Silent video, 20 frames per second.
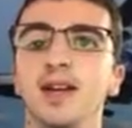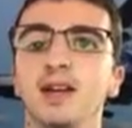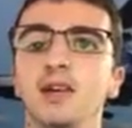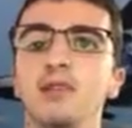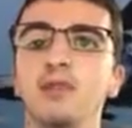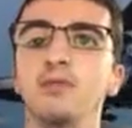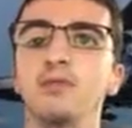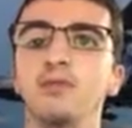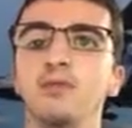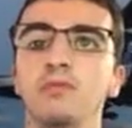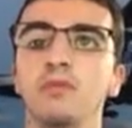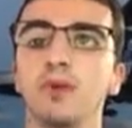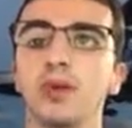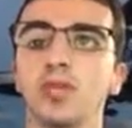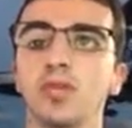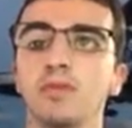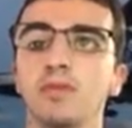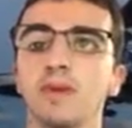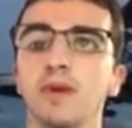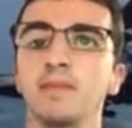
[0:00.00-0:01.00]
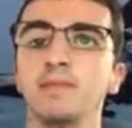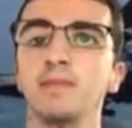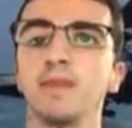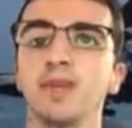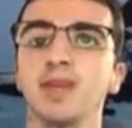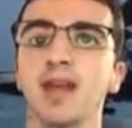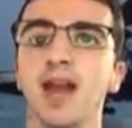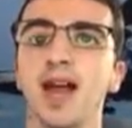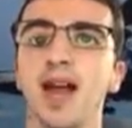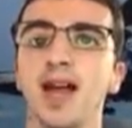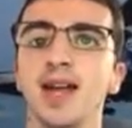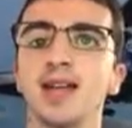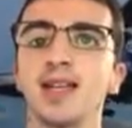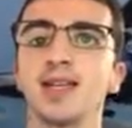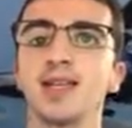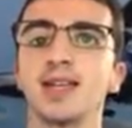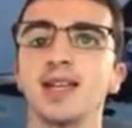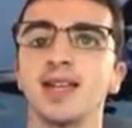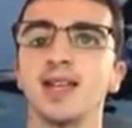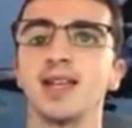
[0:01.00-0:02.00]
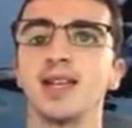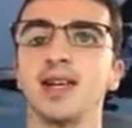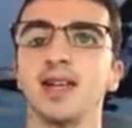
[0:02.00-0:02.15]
All washrooms and